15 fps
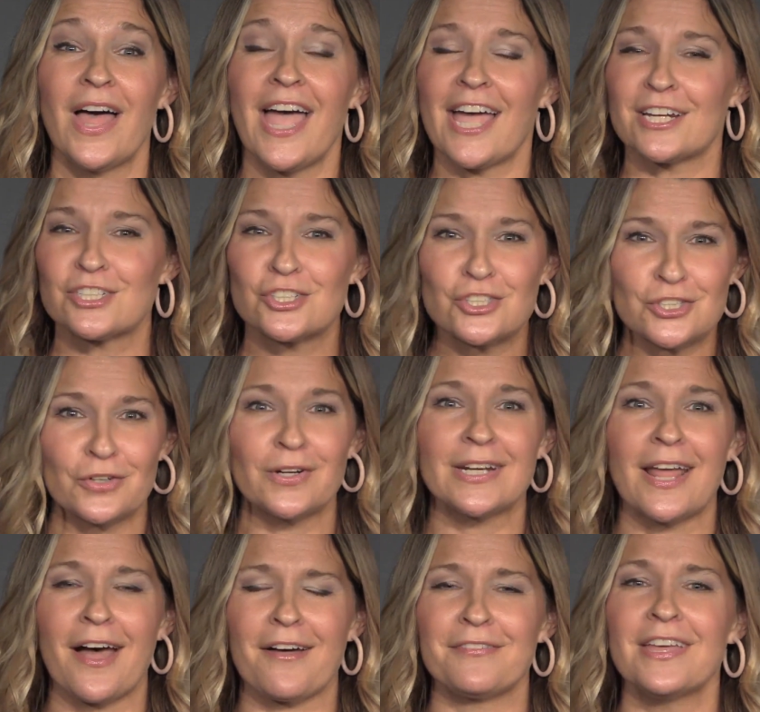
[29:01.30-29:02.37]
And sure
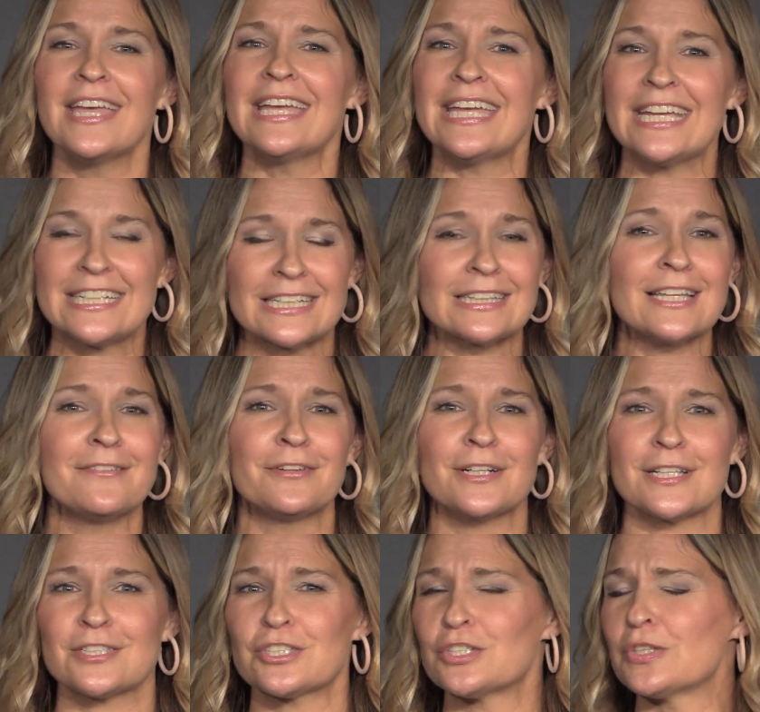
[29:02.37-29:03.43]
enough, he delivered
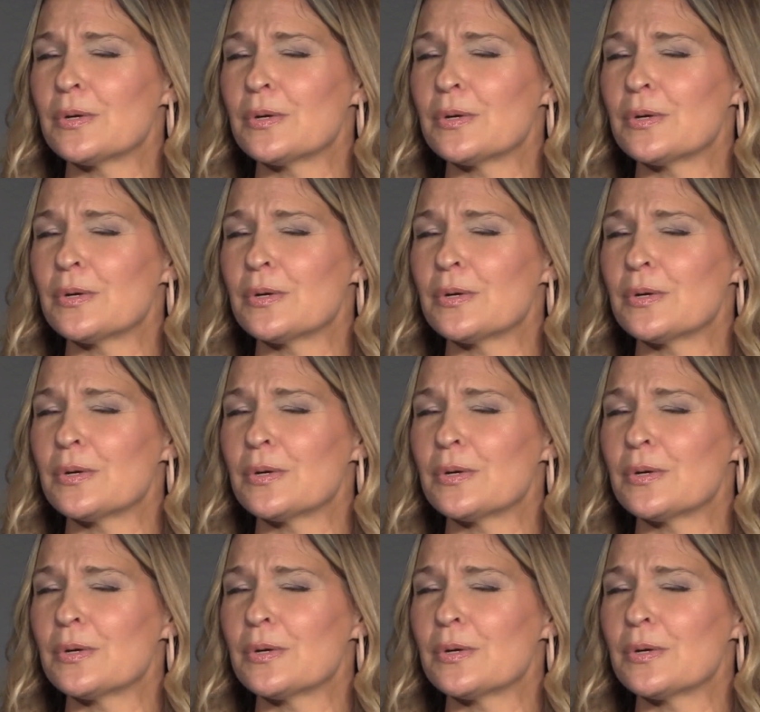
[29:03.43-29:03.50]
us to the